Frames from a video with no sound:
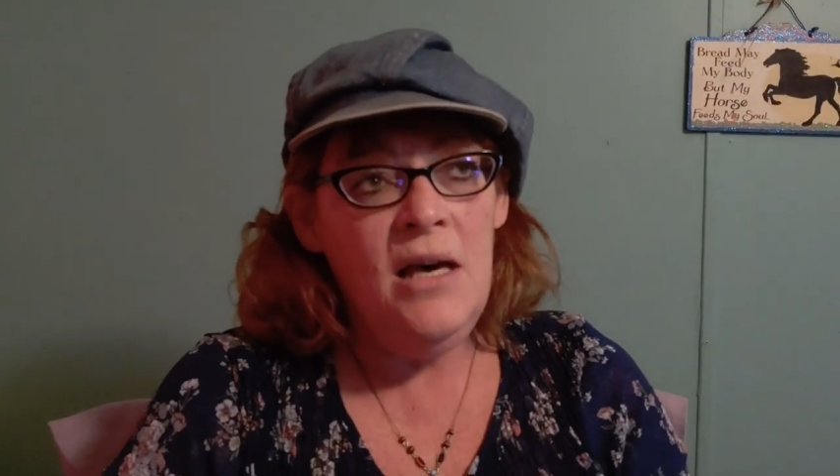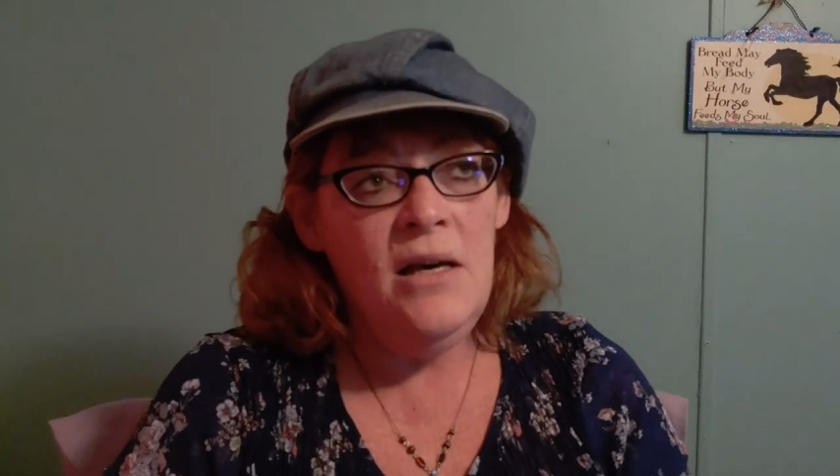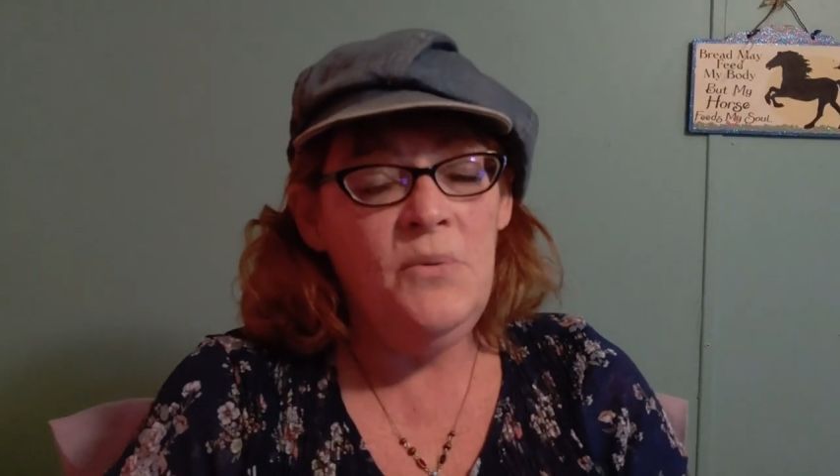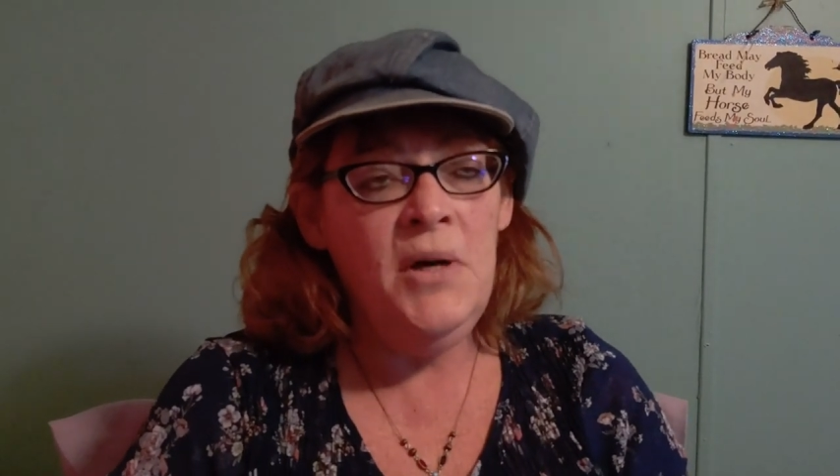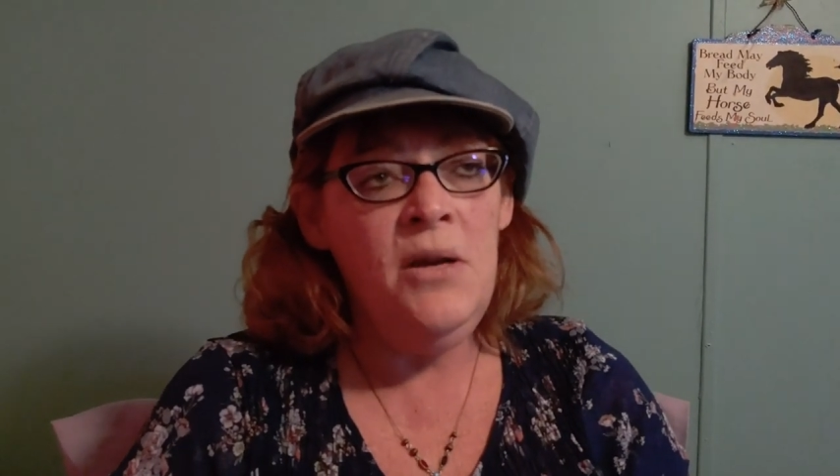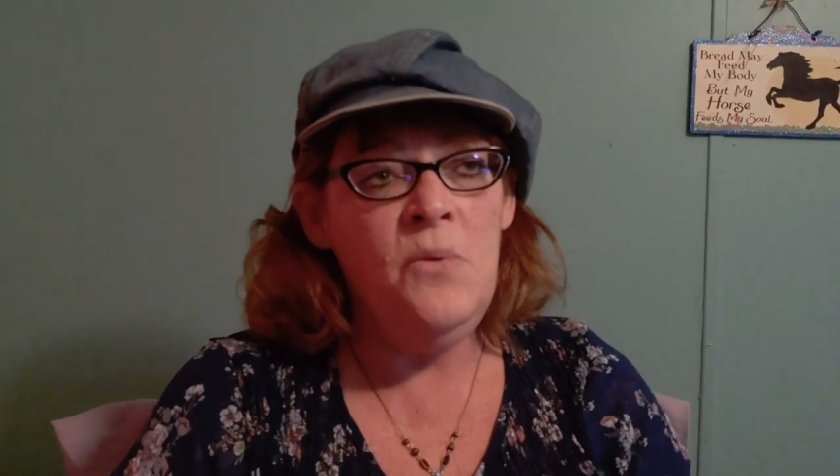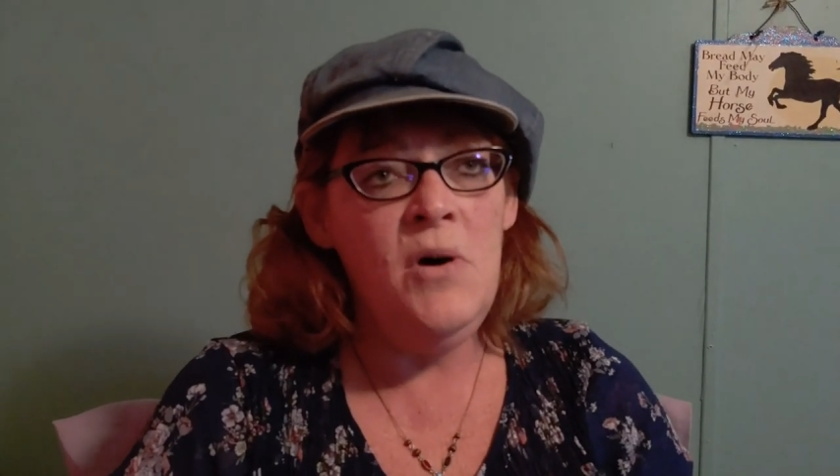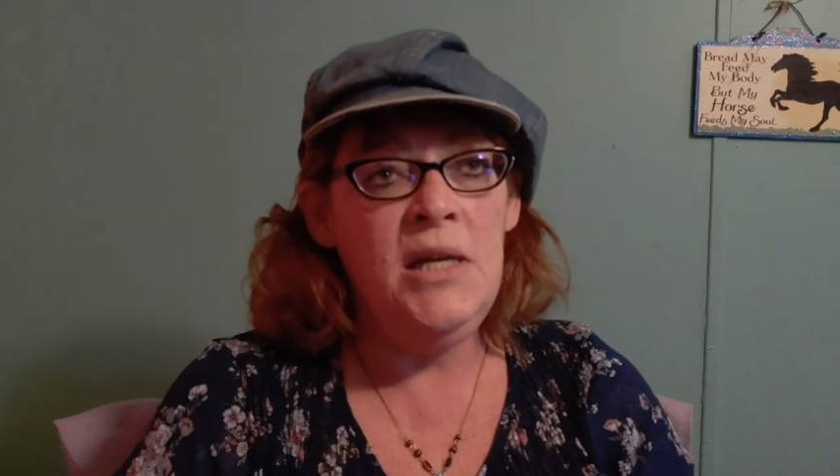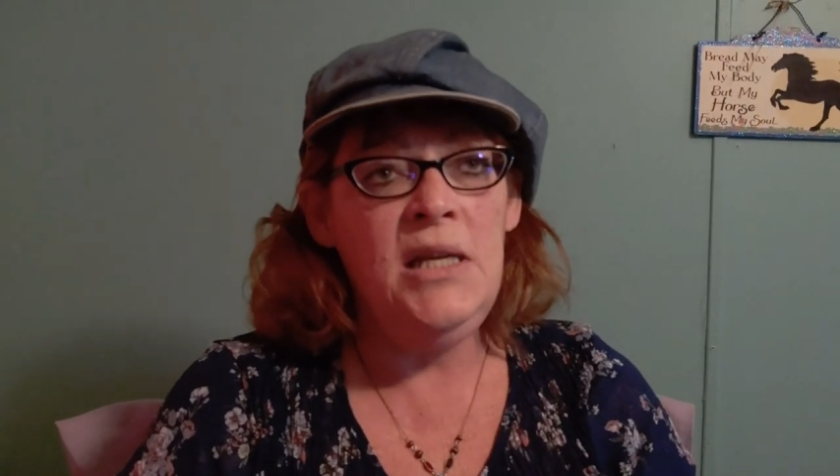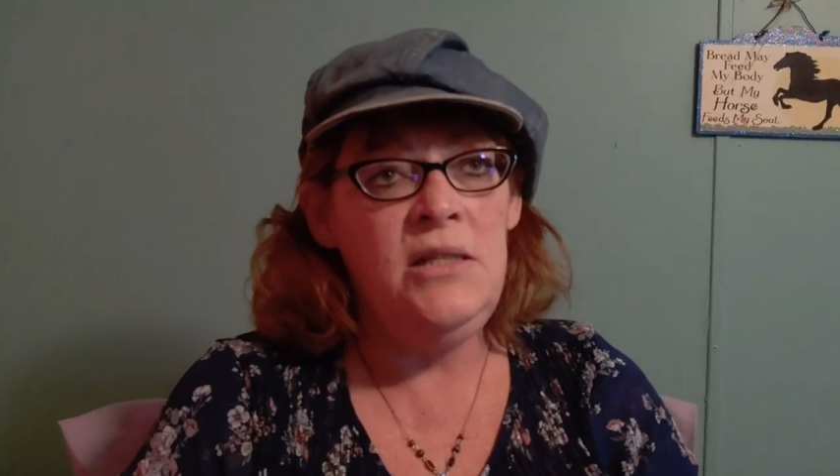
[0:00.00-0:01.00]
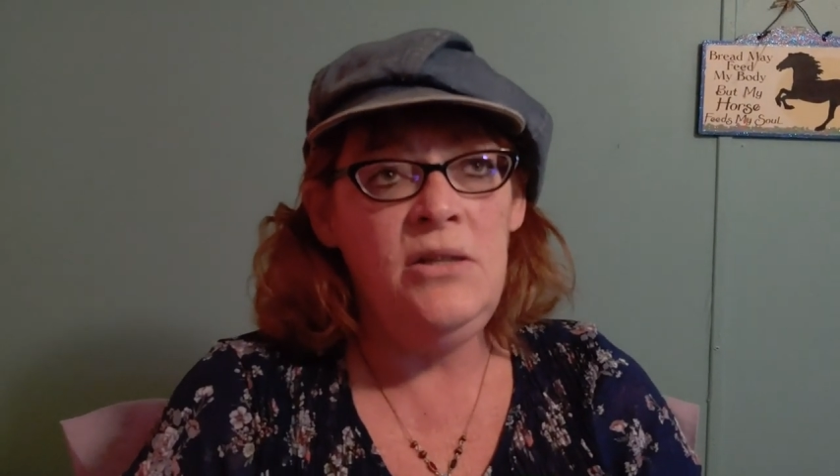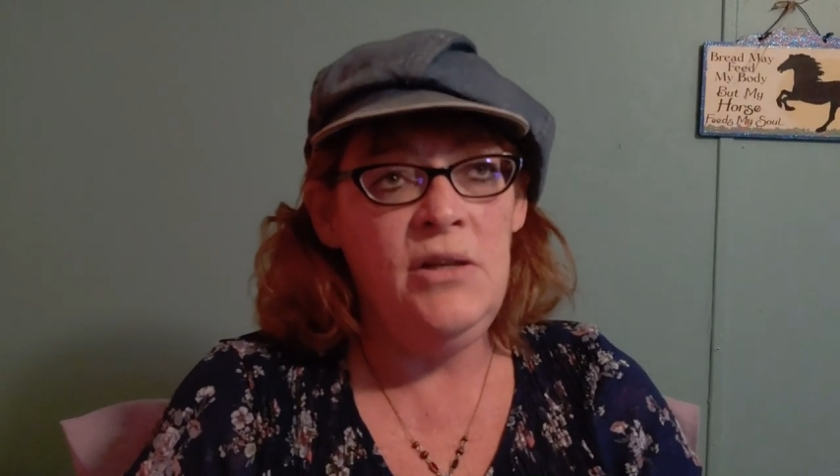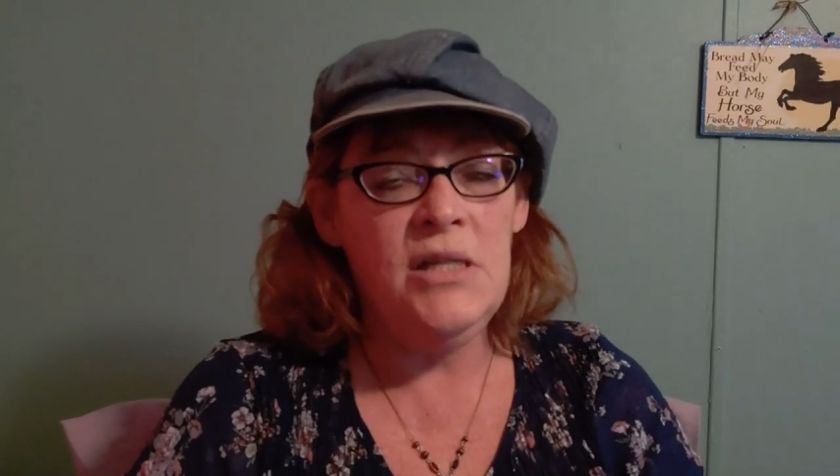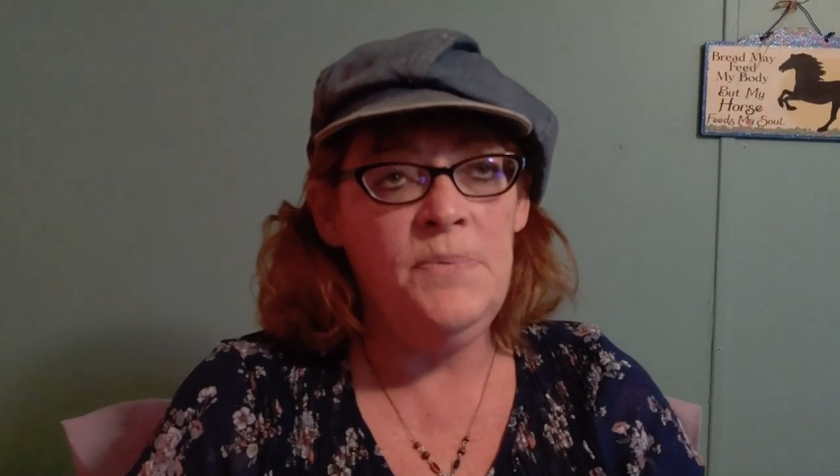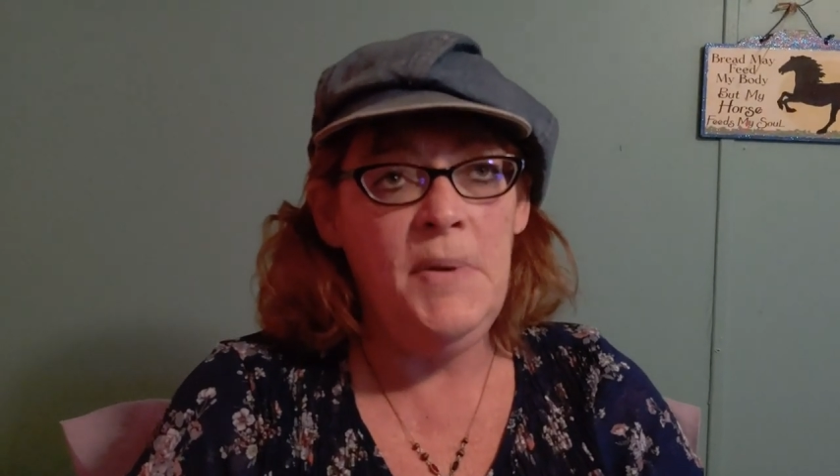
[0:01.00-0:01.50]
Uh, what I wanted to
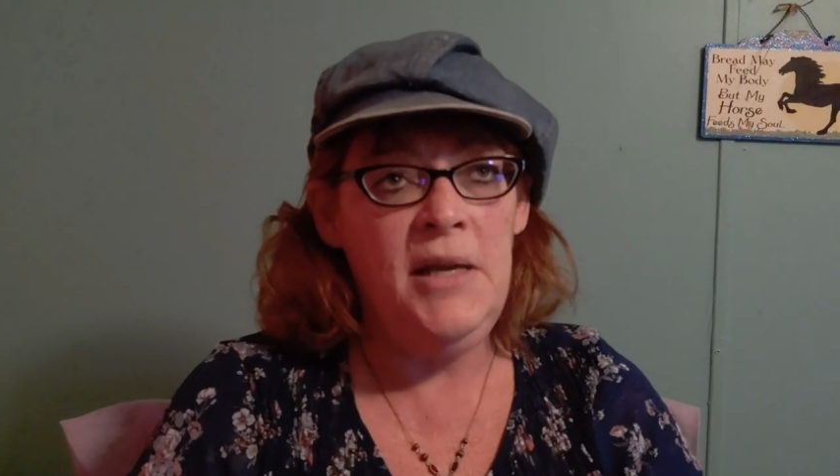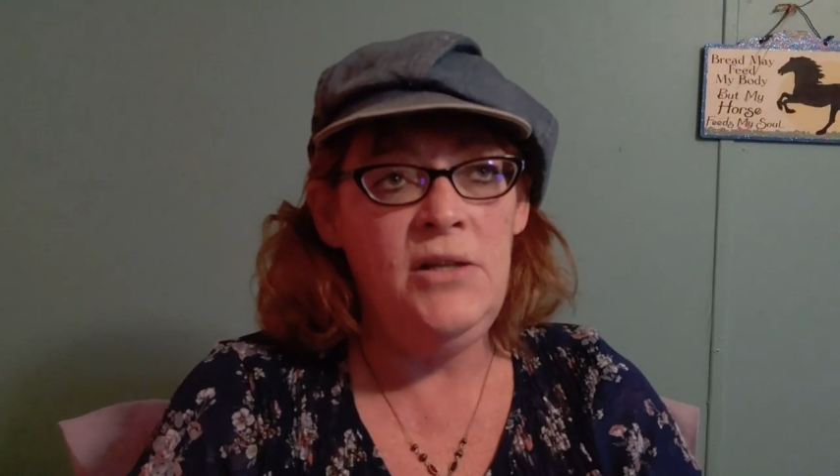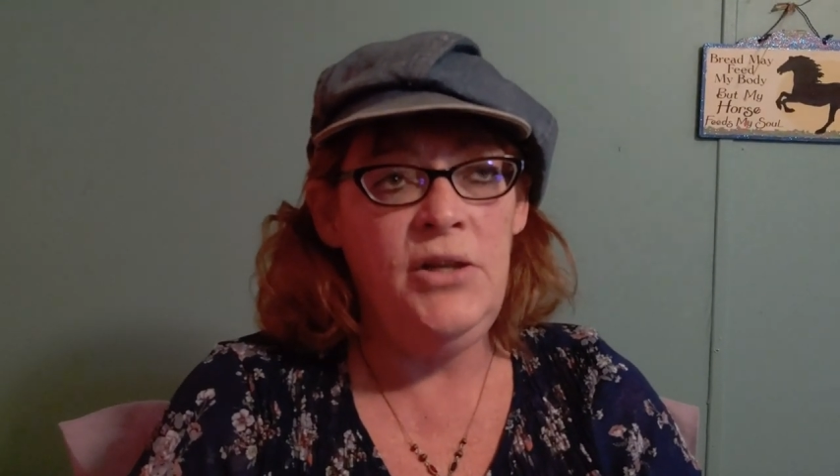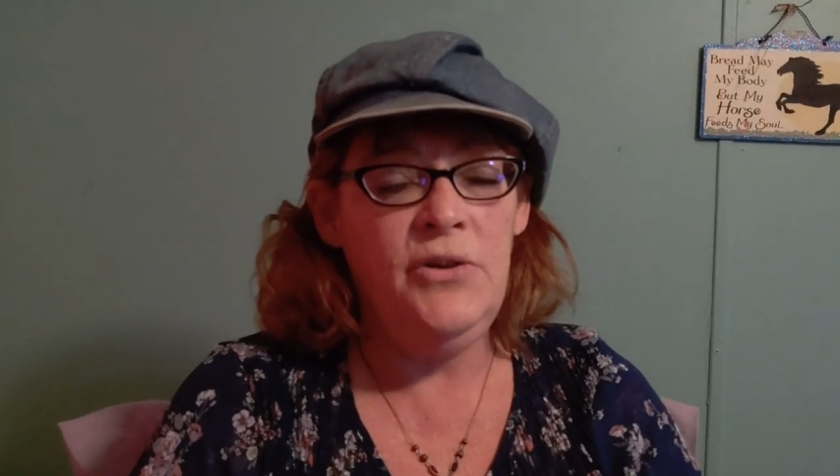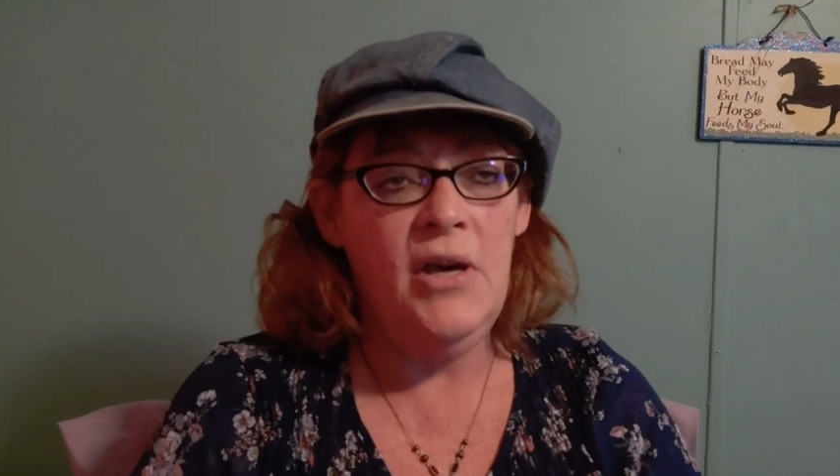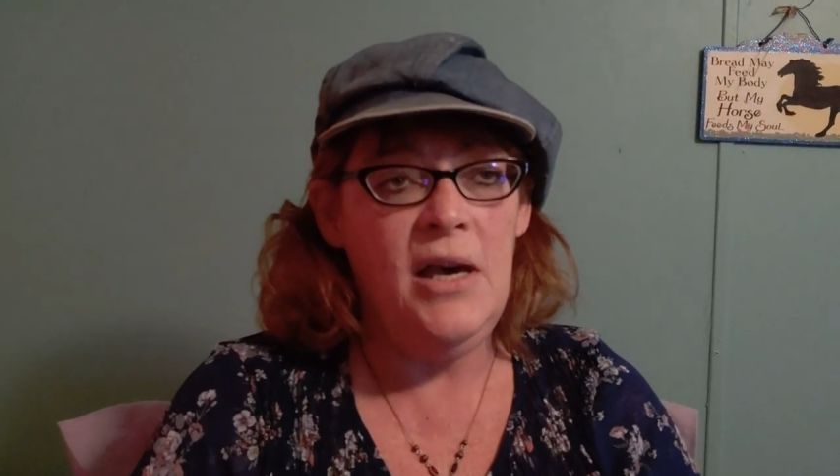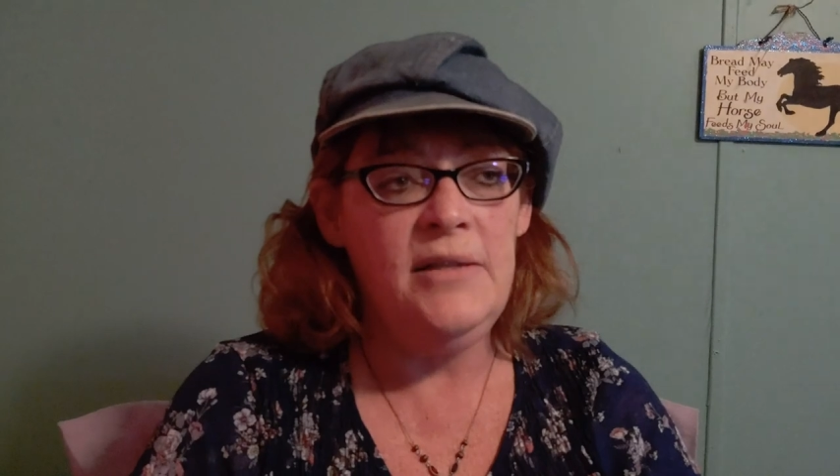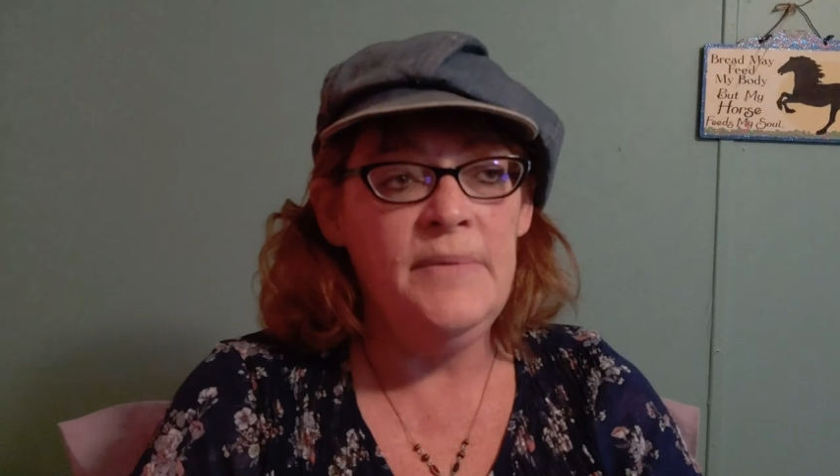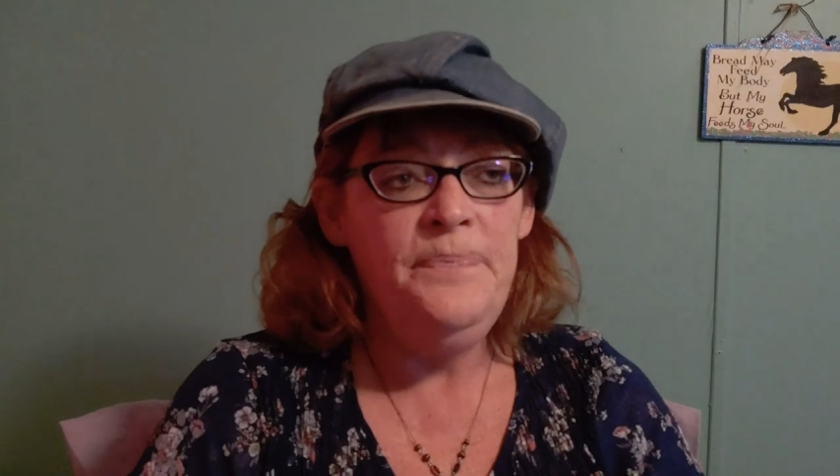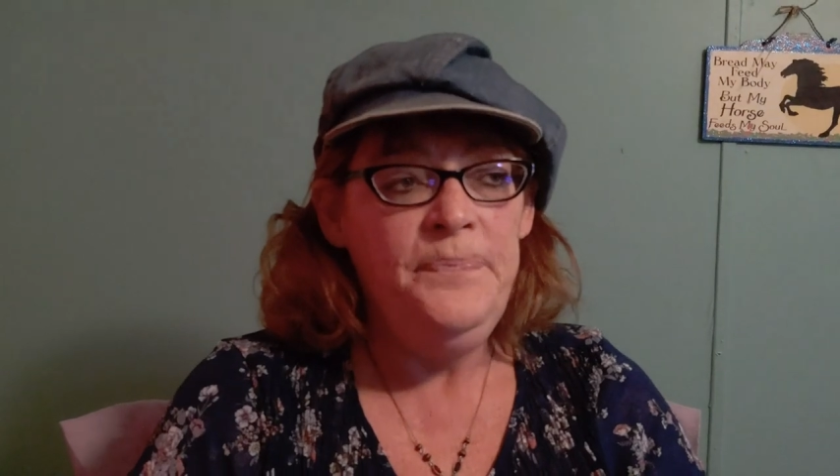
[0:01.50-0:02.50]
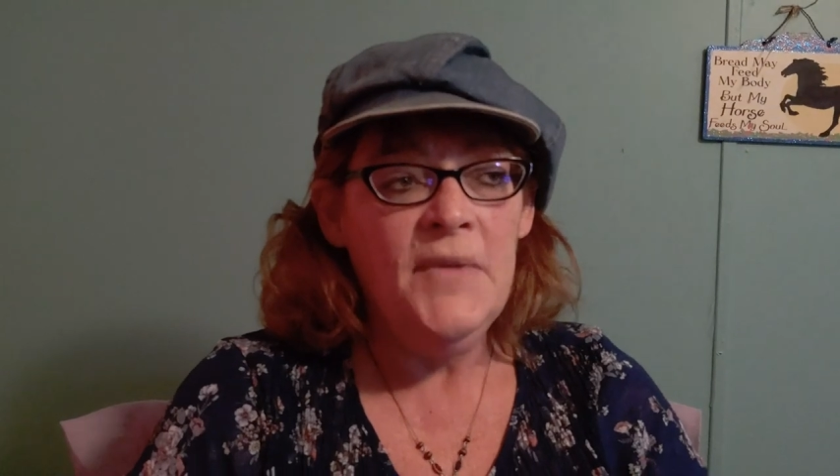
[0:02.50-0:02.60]
explain to you guys,